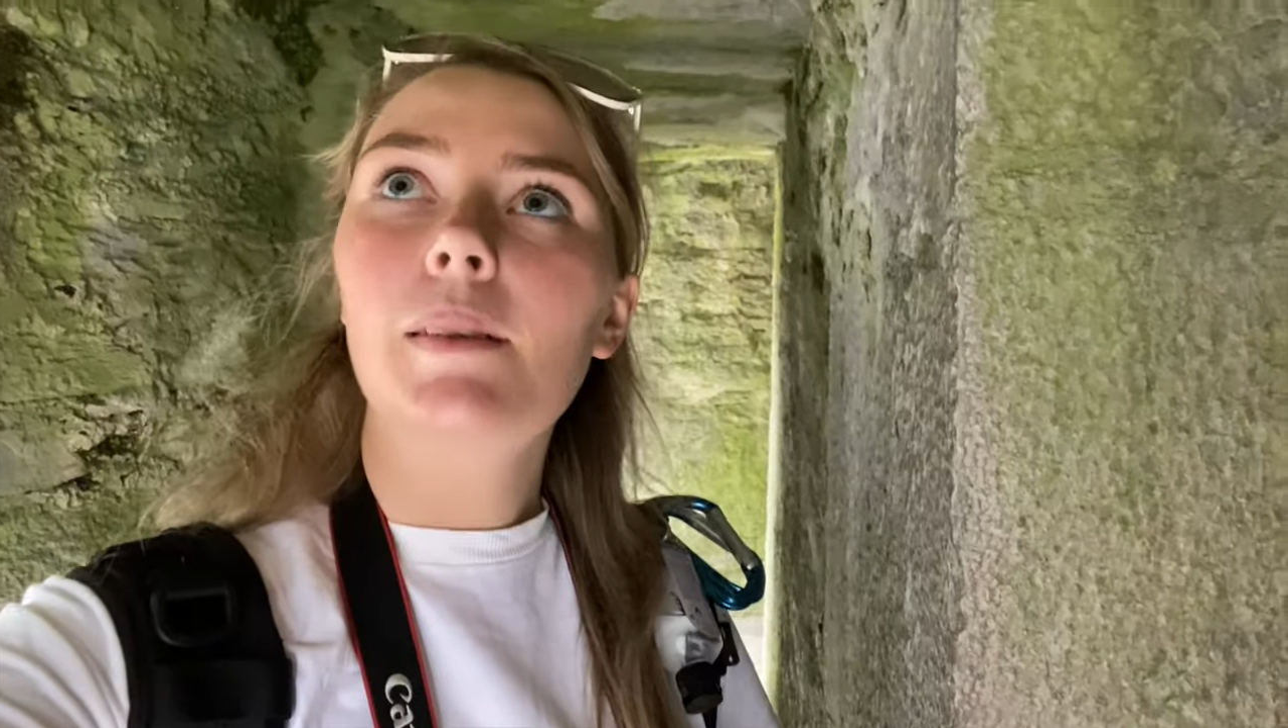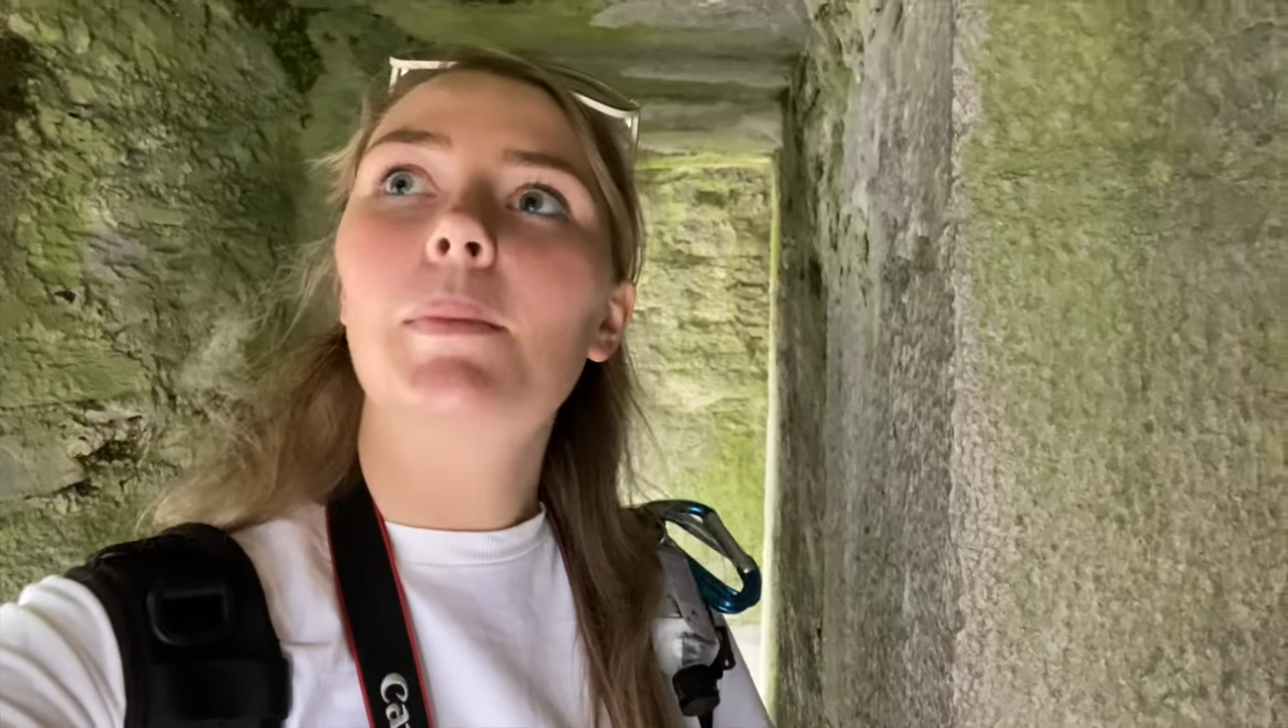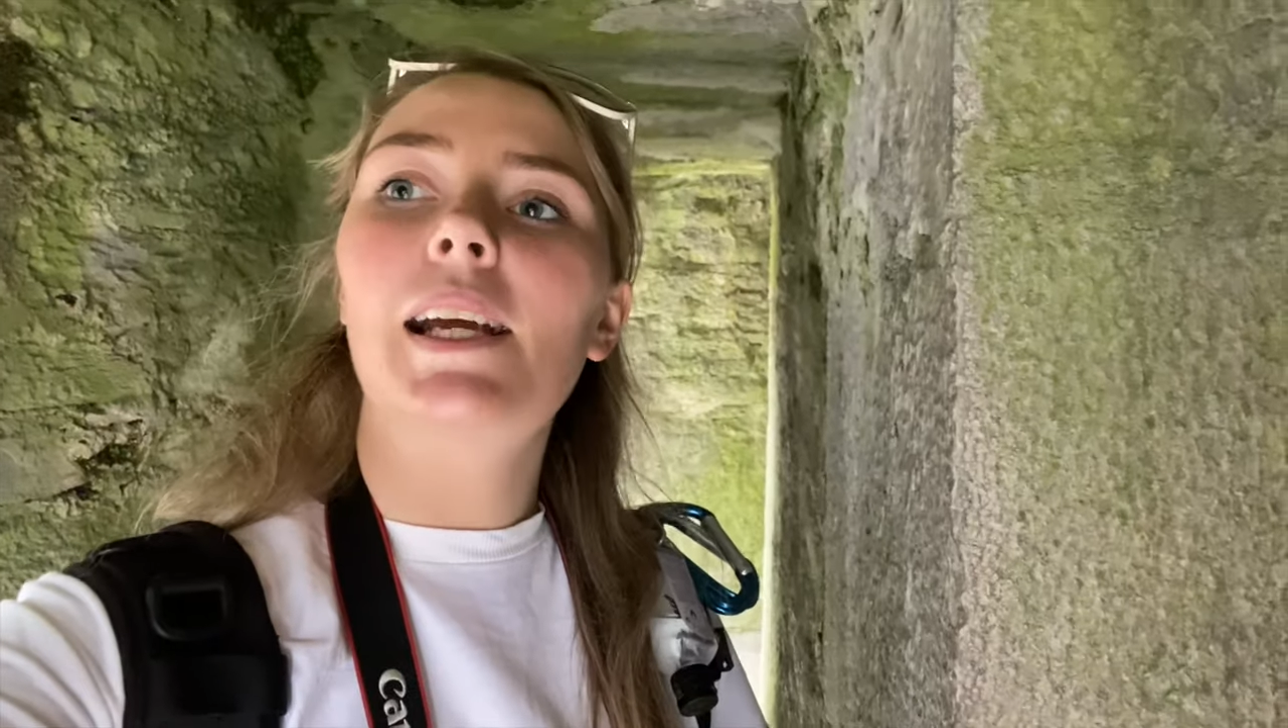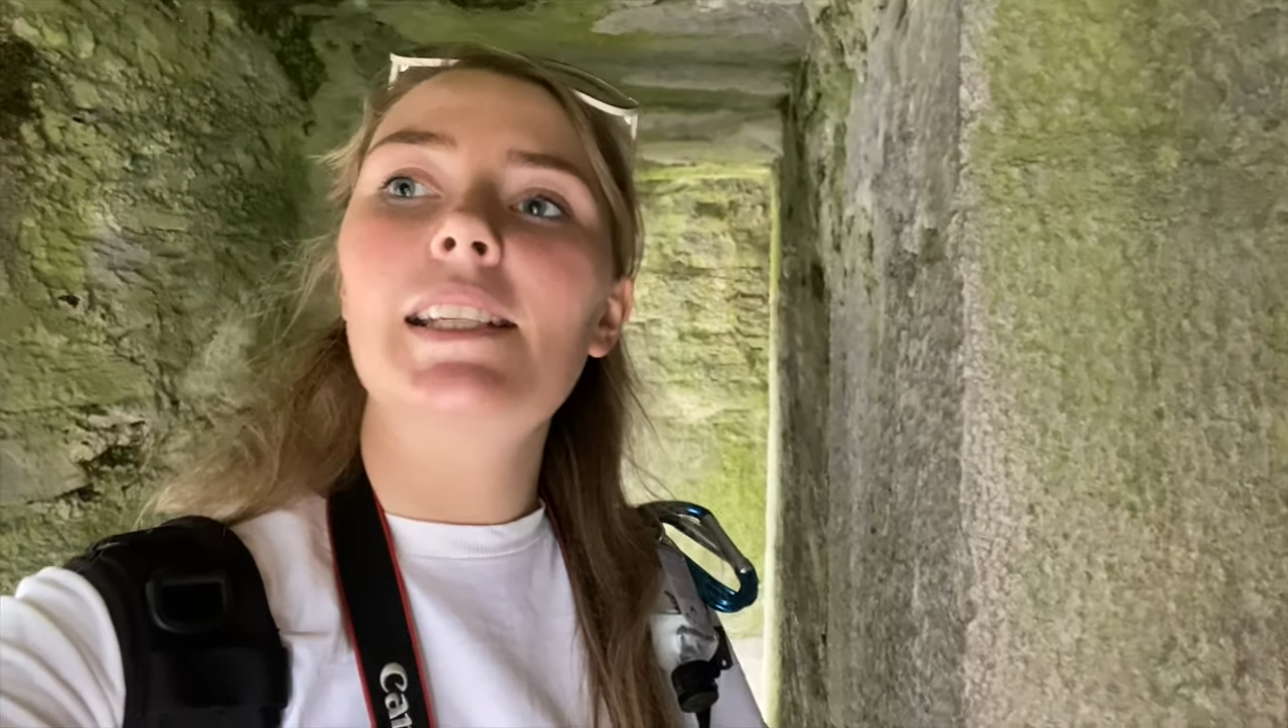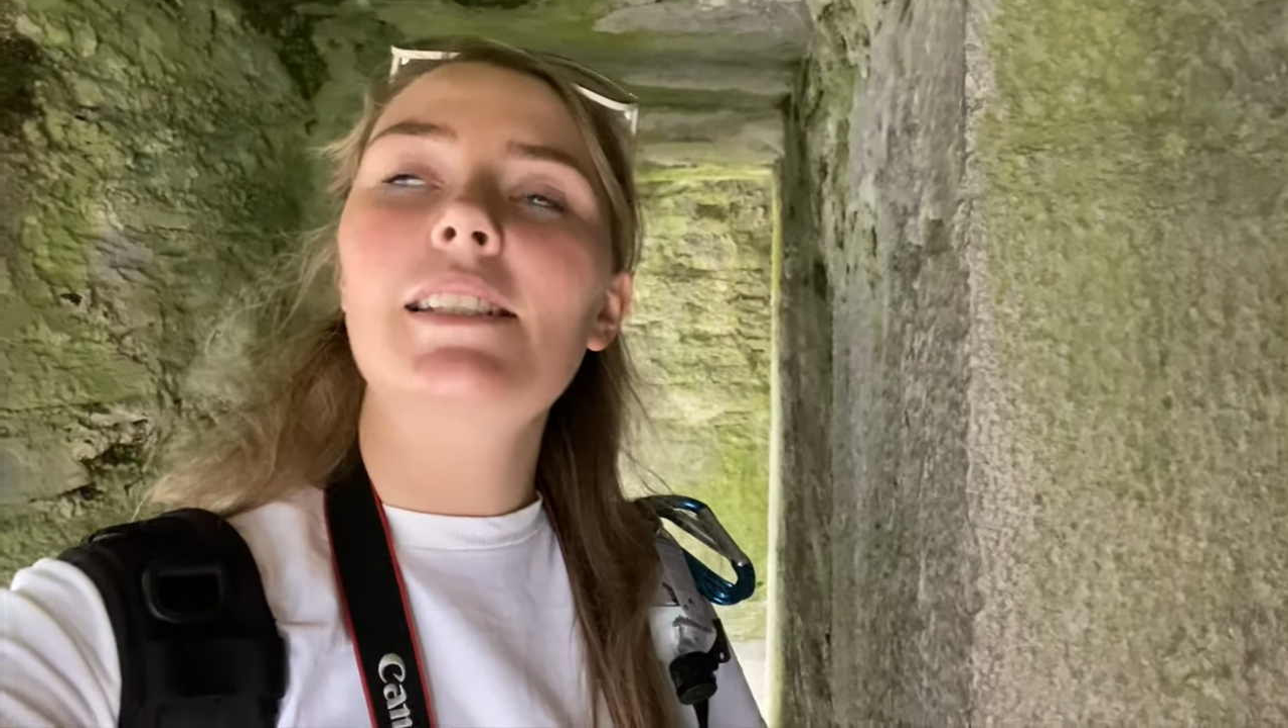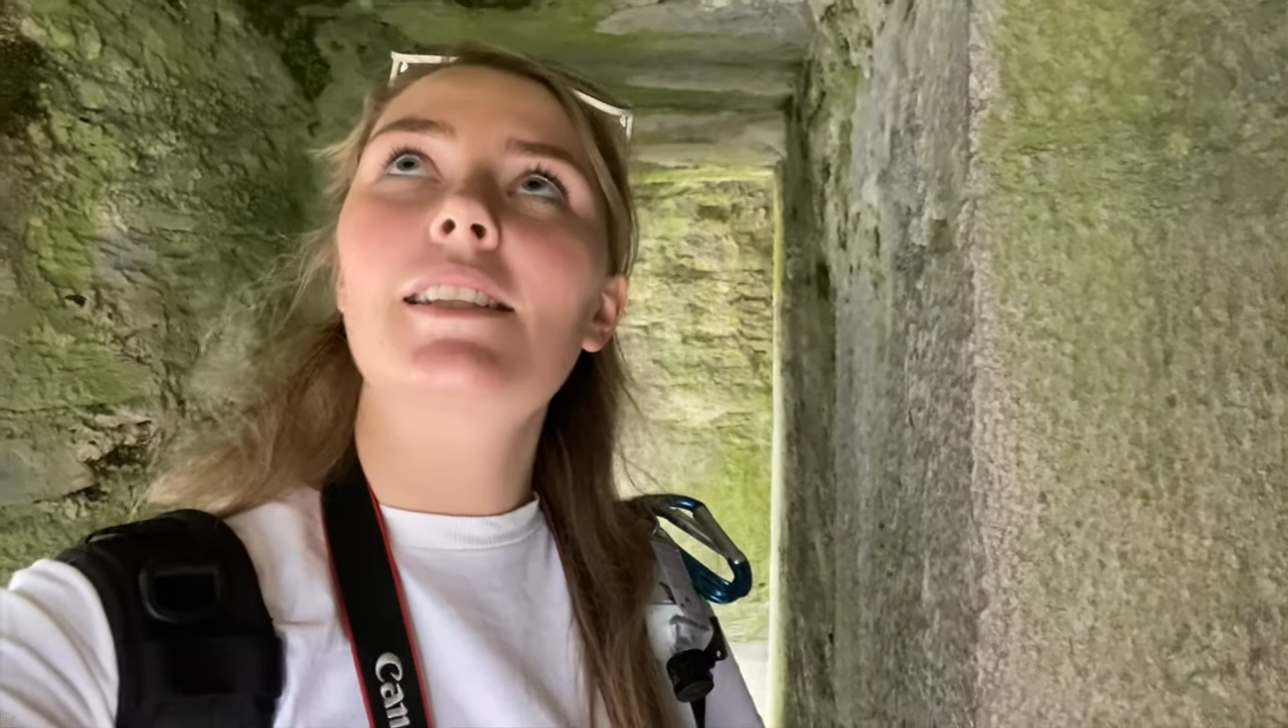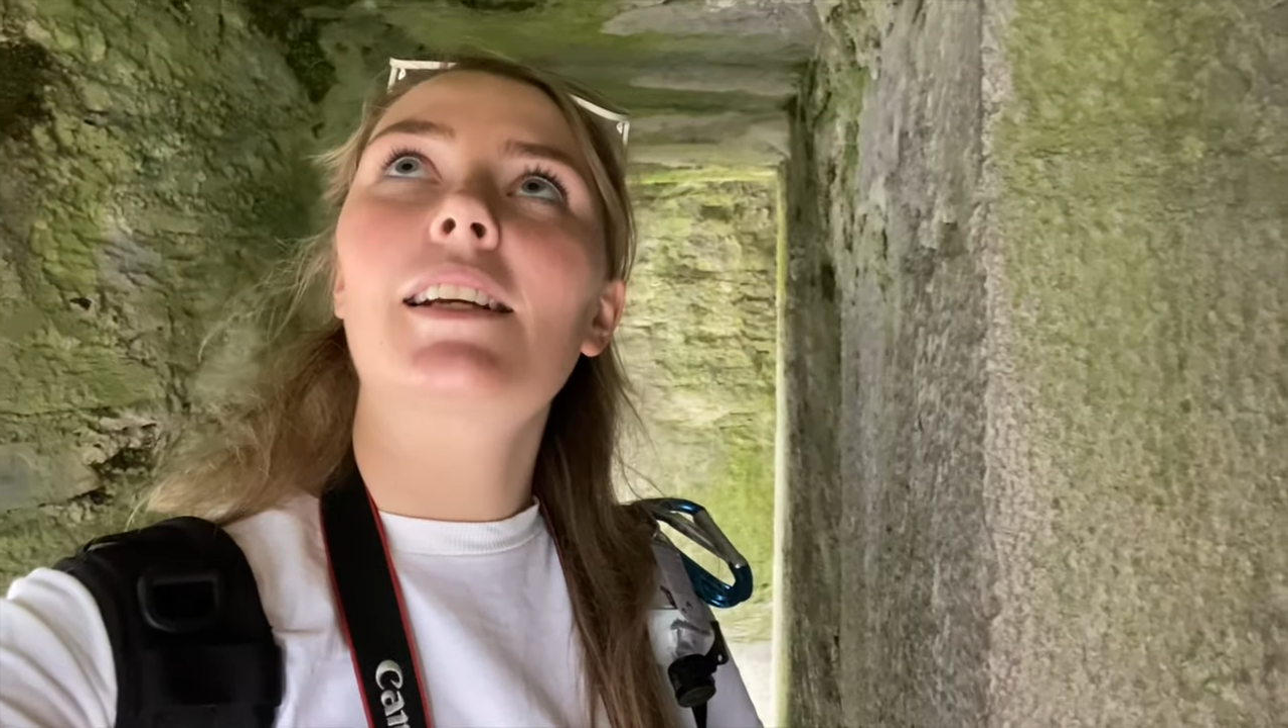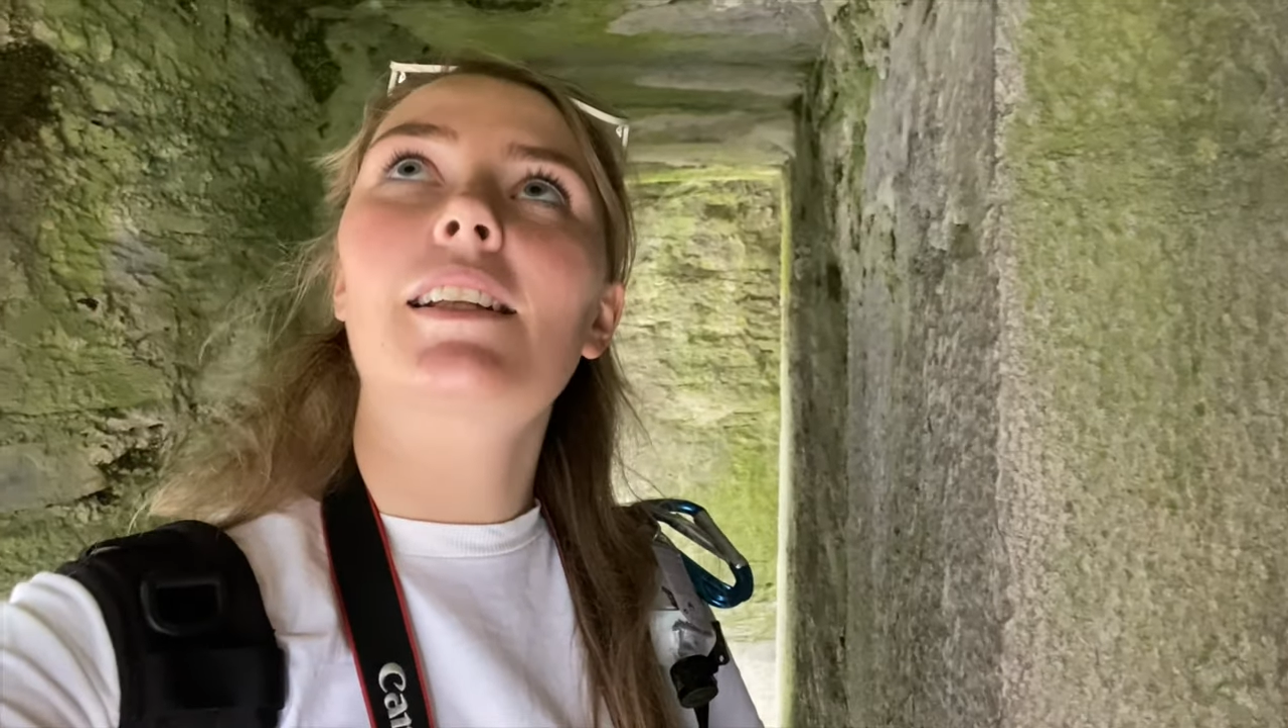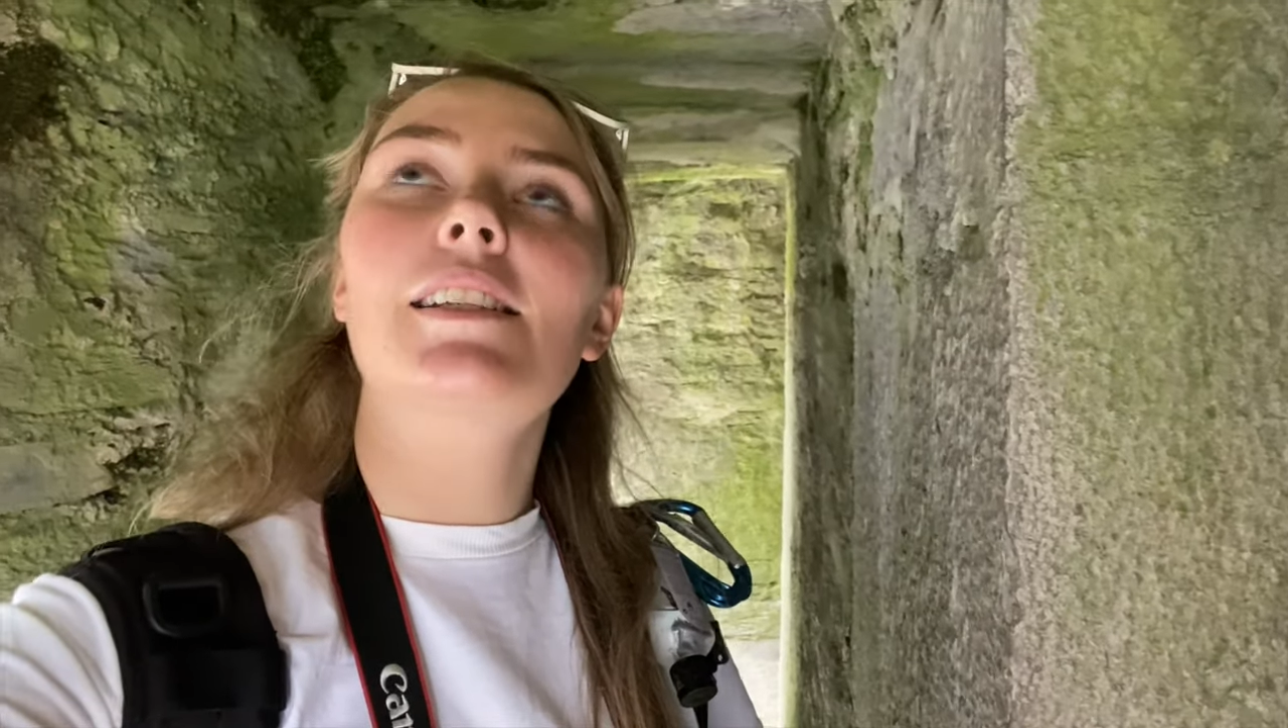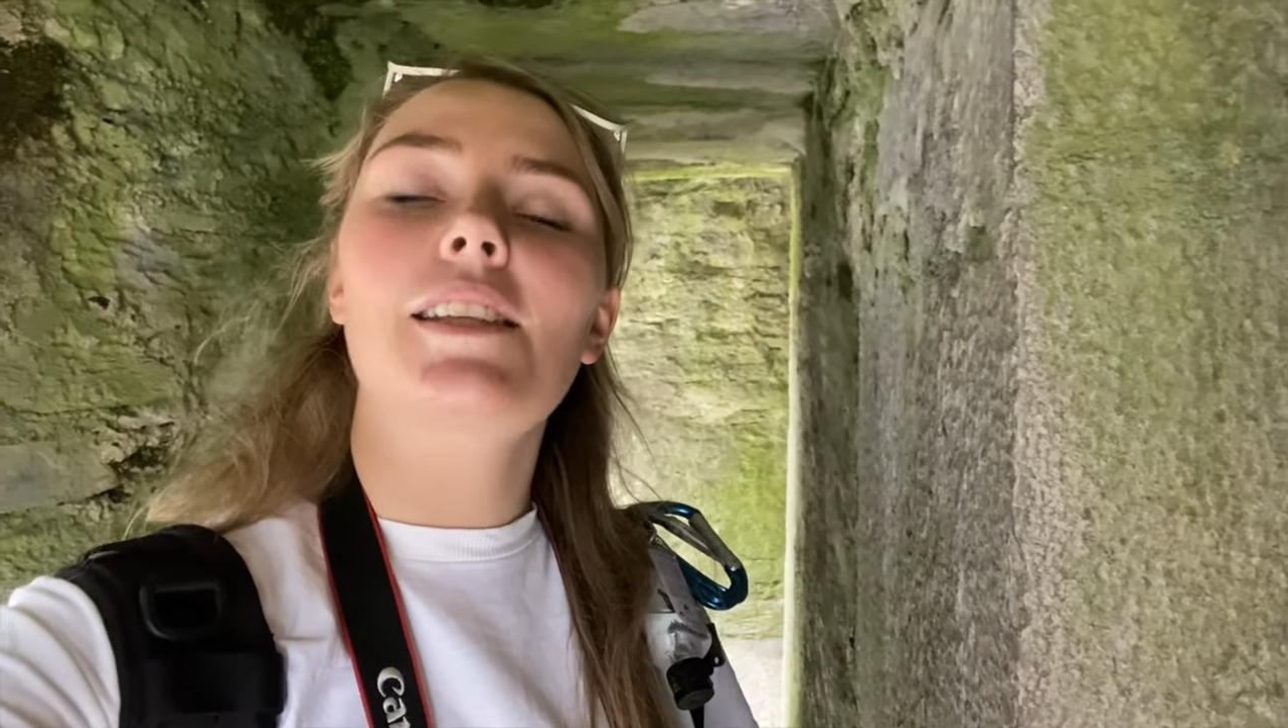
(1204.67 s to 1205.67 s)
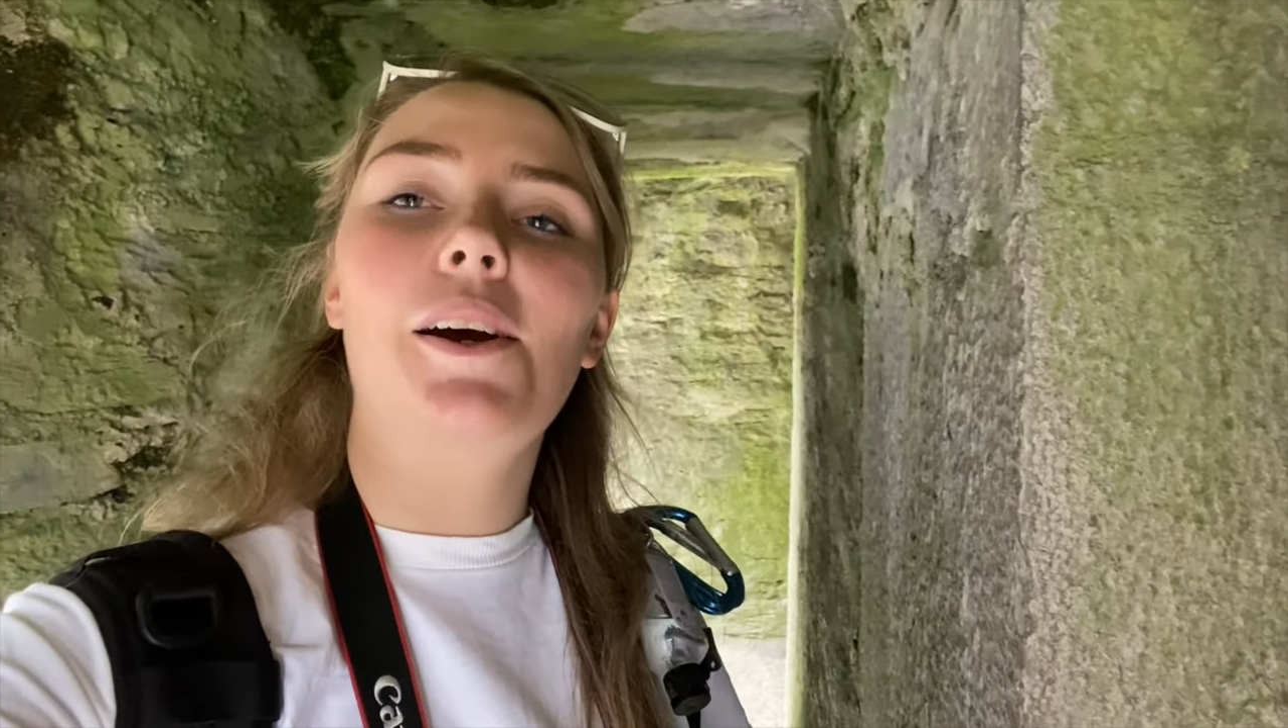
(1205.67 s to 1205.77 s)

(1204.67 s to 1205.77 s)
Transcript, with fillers: Places like this